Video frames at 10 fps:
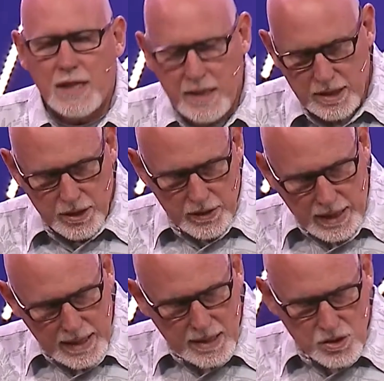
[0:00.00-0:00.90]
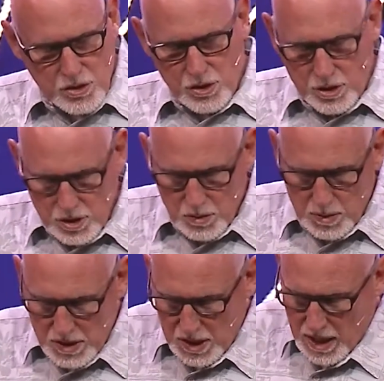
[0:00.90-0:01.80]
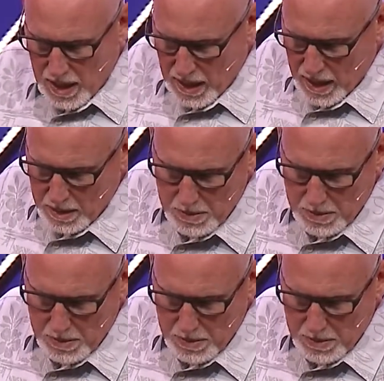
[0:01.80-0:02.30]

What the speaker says: And here at High Desert Church, we say A,